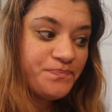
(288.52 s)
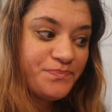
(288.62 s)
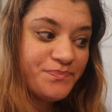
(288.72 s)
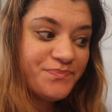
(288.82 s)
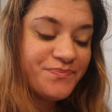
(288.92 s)

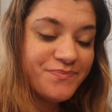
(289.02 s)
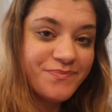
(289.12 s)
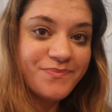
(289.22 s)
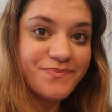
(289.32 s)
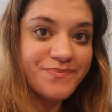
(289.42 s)

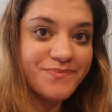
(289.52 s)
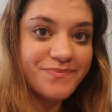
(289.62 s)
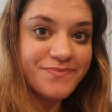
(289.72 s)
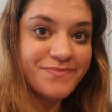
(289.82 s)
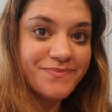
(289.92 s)

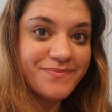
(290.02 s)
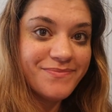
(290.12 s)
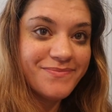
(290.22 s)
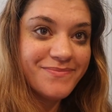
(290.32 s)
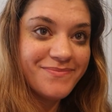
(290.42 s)

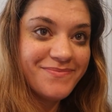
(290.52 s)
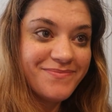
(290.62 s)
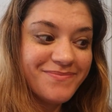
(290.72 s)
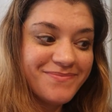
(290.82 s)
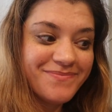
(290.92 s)

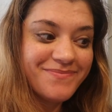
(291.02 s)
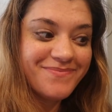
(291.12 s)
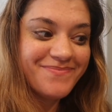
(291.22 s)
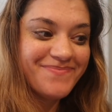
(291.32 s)
Nobody speaks.